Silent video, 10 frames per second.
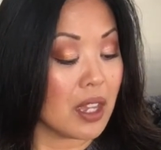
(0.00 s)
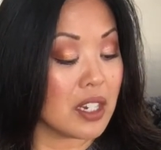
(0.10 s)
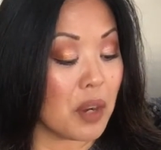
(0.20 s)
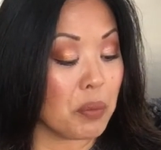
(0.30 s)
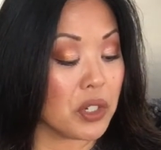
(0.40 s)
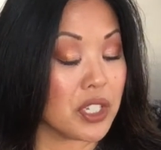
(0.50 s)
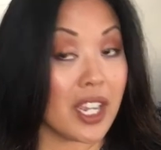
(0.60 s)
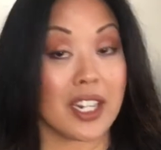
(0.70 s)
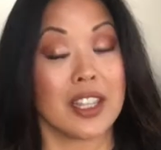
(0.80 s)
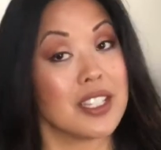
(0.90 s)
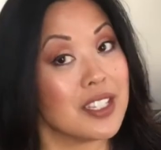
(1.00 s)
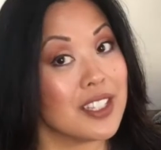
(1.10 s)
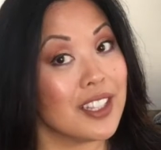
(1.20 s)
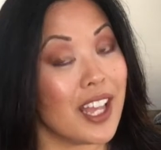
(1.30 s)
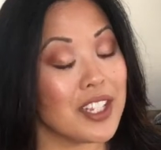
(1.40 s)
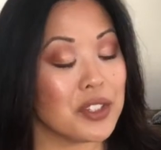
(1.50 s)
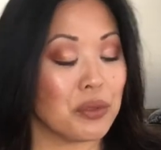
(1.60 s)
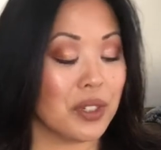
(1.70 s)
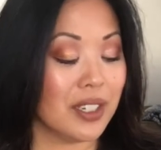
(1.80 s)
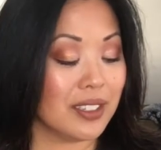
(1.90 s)
Number 10, and this is the last
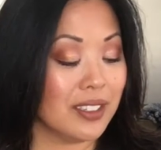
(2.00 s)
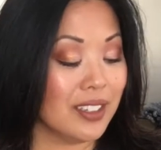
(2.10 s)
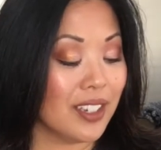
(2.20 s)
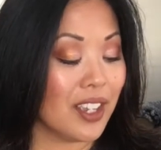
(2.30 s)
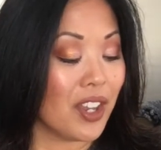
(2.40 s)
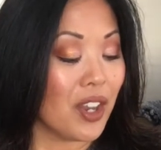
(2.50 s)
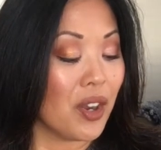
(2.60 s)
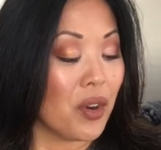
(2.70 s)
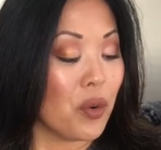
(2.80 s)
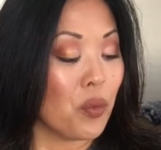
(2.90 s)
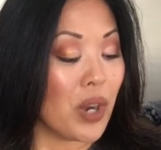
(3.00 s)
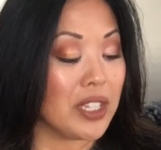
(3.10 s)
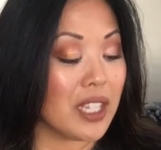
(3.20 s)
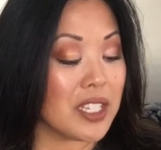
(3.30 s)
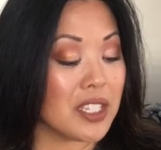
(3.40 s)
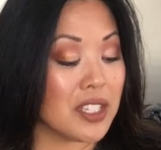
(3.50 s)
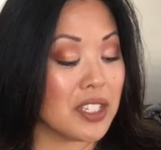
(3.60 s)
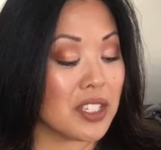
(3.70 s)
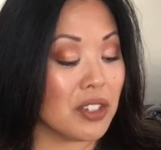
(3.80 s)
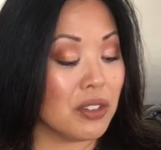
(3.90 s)
one. What
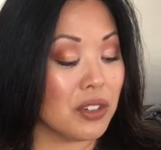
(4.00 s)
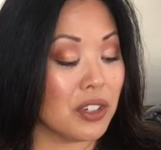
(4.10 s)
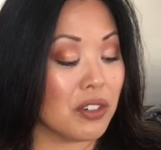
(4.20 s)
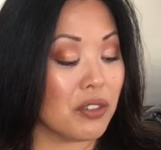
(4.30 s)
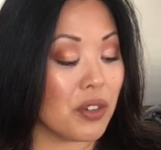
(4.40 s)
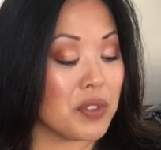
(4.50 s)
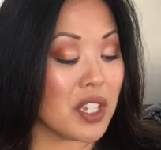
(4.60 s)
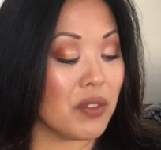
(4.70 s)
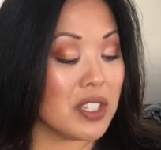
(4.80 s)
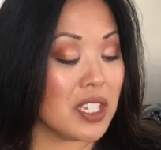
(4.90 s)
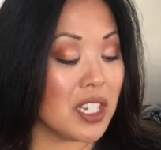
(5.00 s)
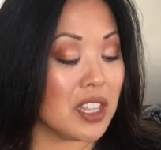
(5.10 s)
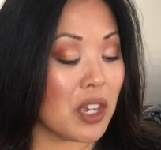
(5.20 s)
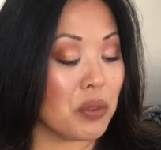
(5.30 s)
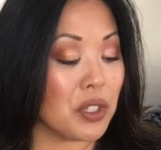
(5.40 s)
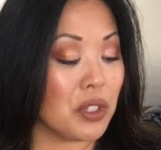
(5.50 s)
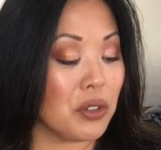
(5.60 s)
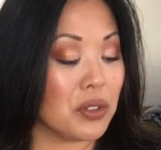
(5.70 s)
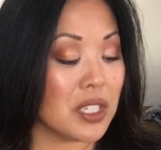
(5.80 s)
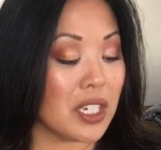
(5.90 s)
lessons you learned from 17 that we'll
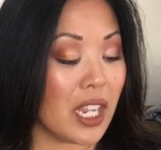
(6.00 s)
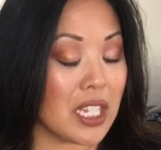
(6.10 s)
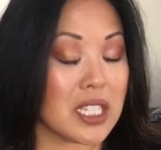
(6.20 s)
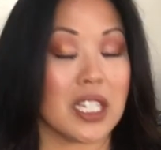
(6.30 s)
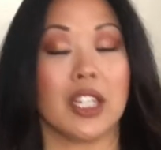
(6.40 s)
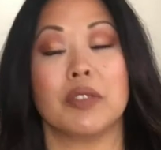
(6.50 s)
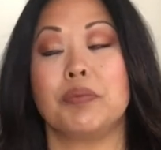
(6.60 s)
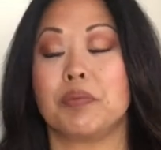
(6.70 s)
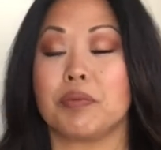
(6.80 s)
use in 18?